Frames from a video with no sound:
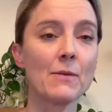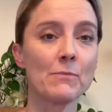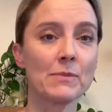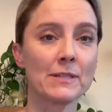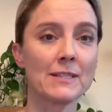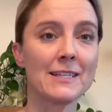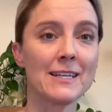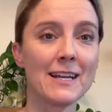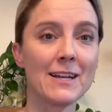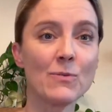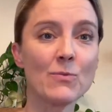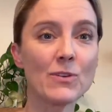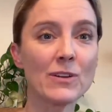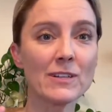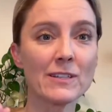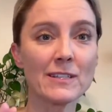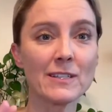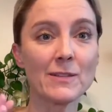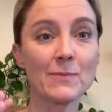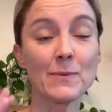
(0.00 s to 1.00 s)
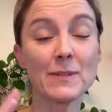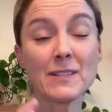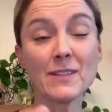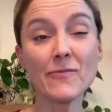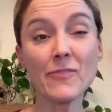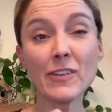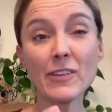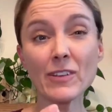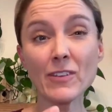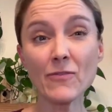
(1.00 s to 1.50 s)
But today we're going to
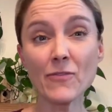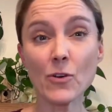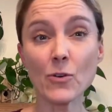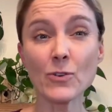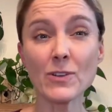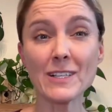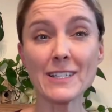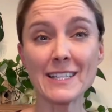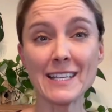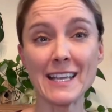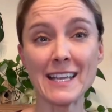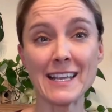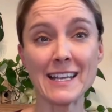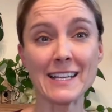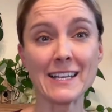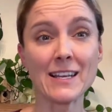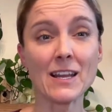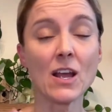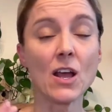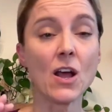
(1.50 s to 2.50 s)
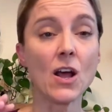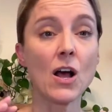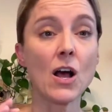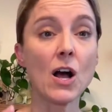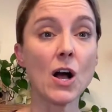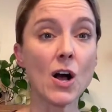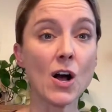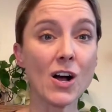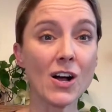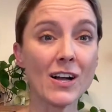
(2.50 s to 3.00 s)
specifically focus in
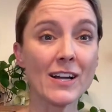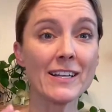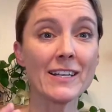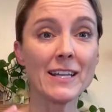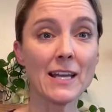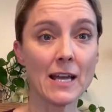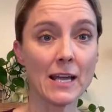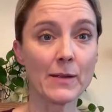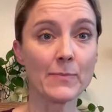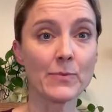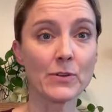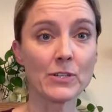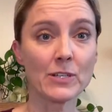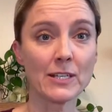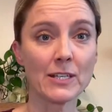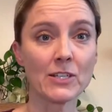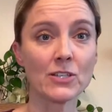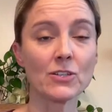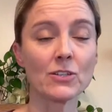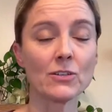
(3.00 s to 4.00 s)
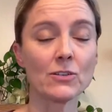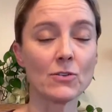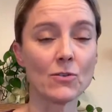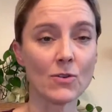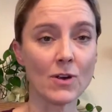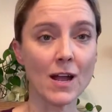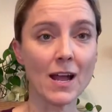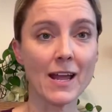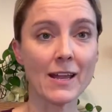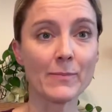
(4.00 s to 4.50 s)
on hypertension
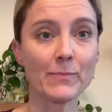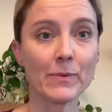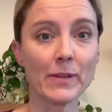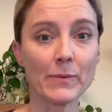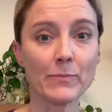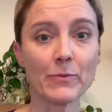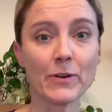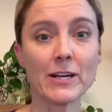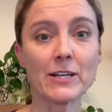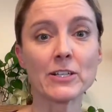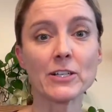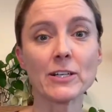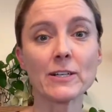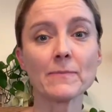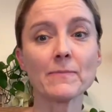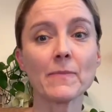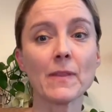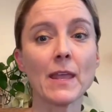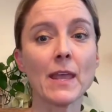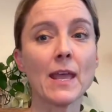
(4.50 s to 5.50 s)
or high blood pressure.